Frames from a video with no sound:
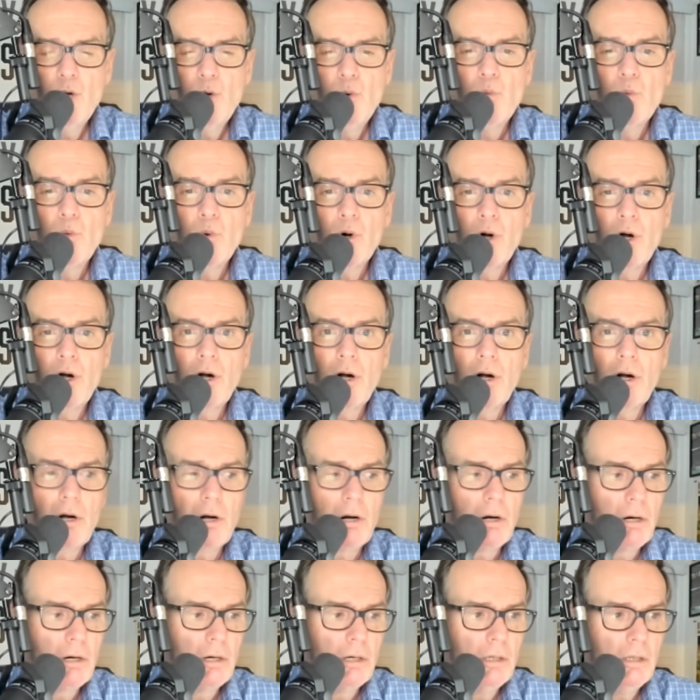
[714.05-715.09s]

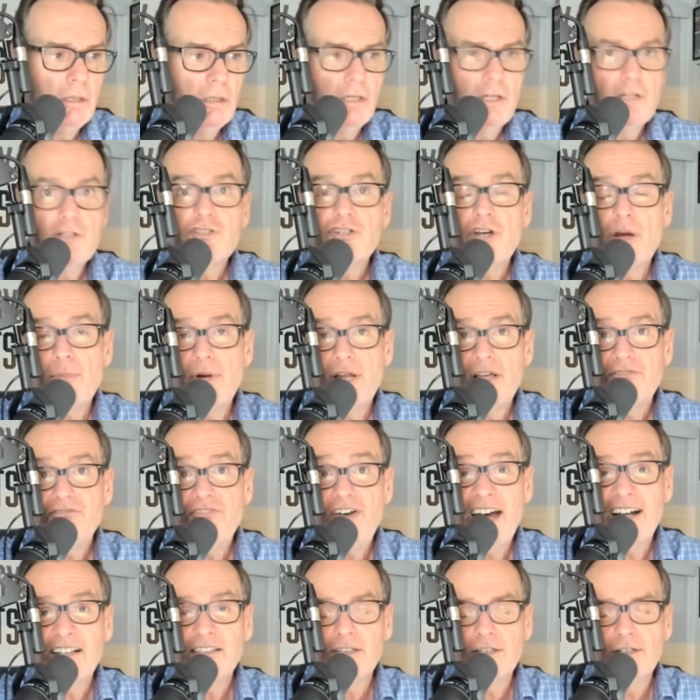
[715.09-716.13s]
were contributing
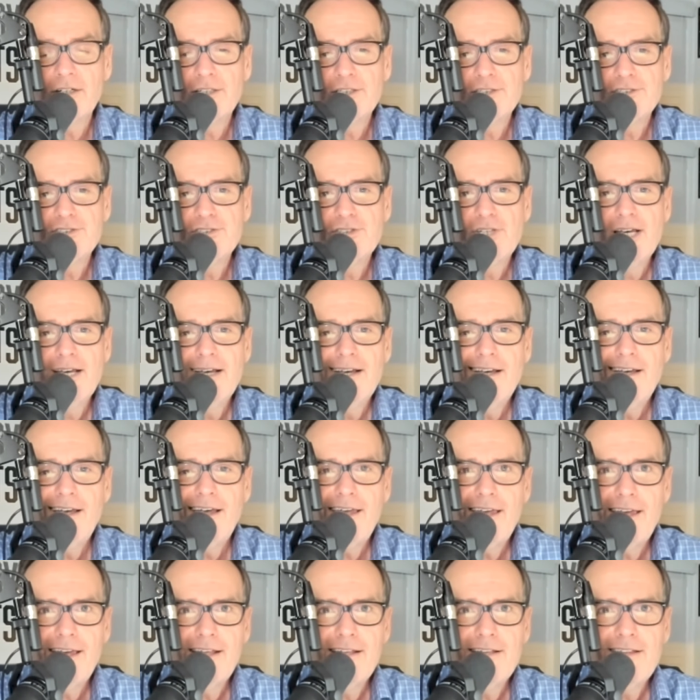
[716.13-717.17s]
factors
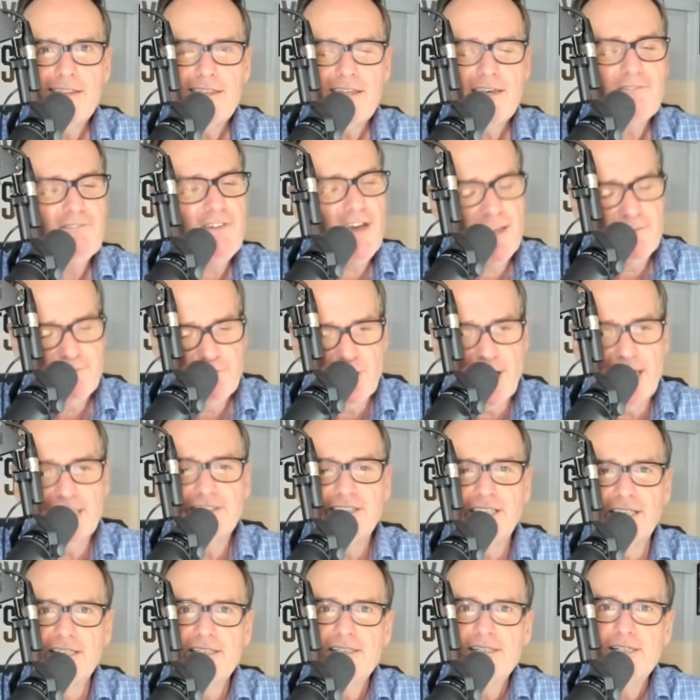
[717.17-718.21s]
in the fan
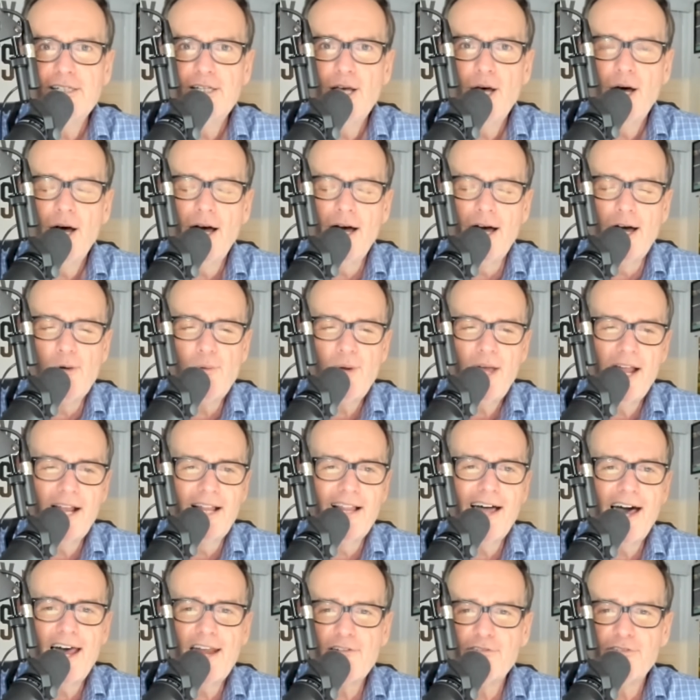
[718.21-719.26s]
freshen. We had a
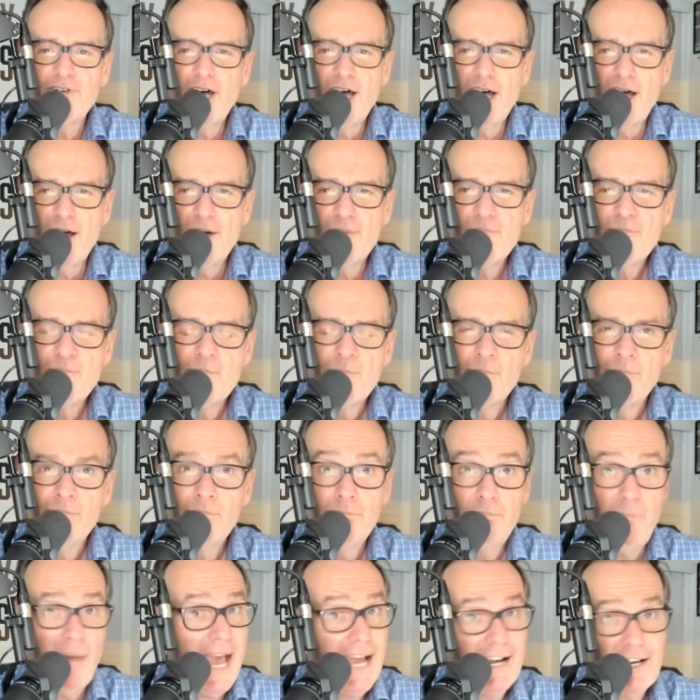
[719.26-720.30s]
lot of
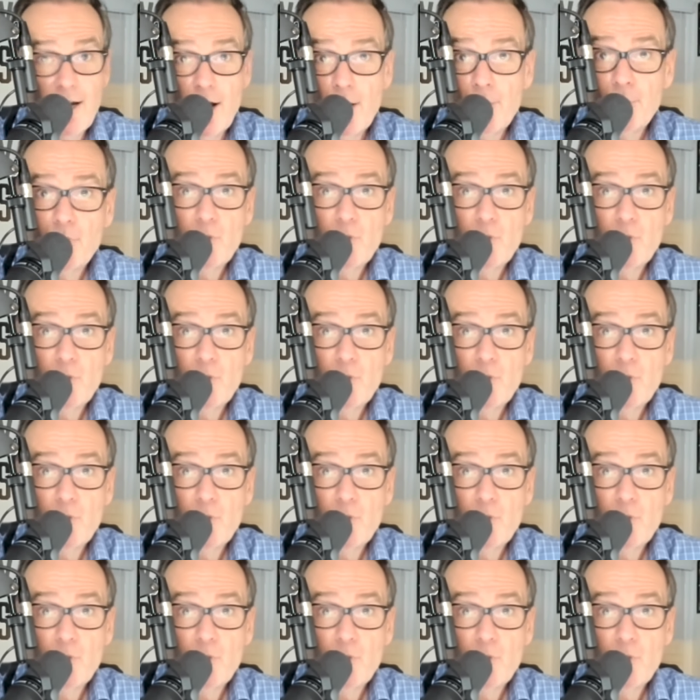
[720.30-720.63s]
backup